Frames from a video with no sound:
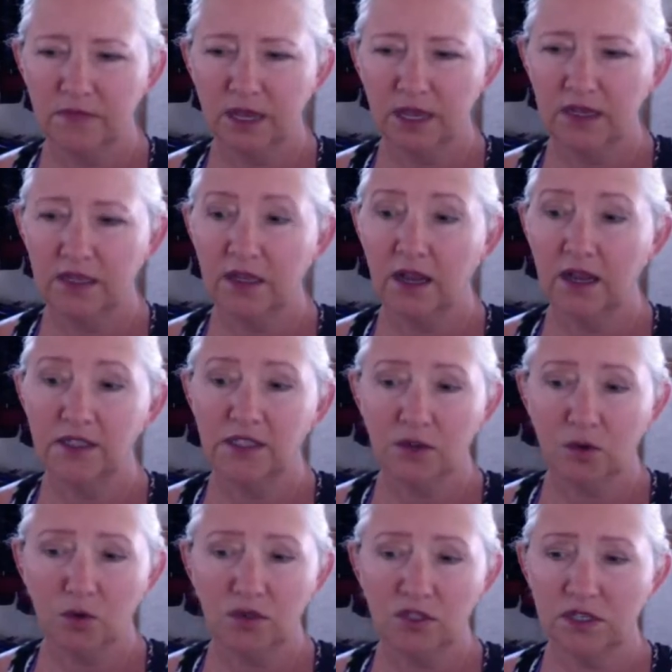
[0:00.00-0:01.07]
I
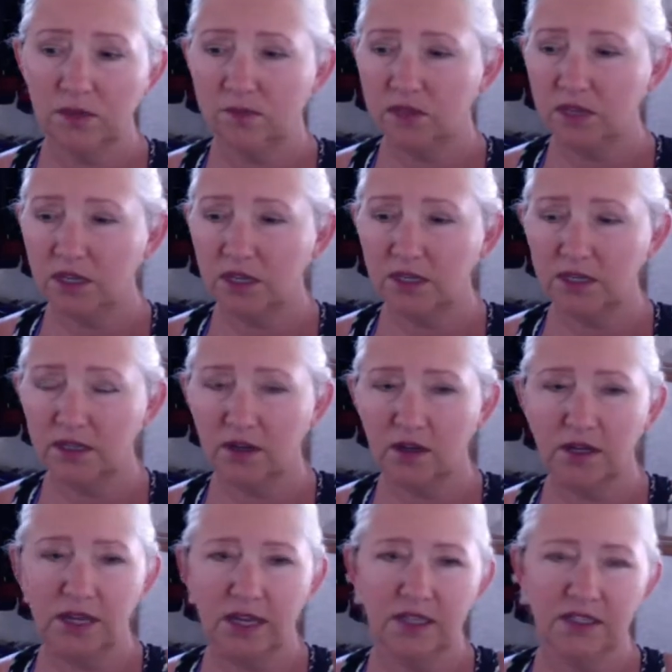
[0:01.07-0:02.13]
sold some things
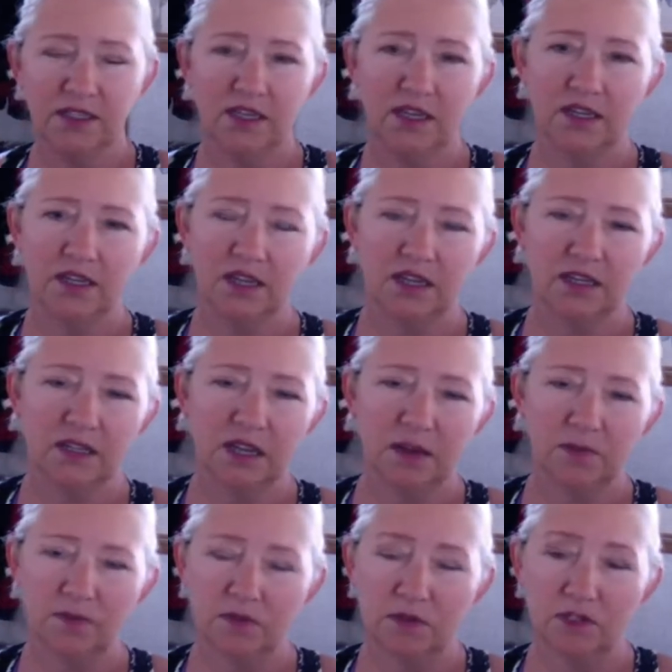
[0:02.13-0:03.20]
on Etsy at that
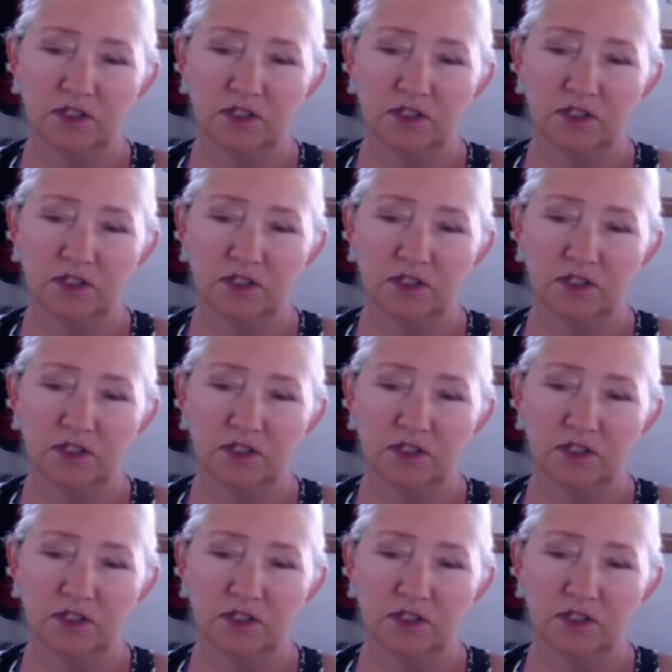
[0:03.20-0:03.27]
time,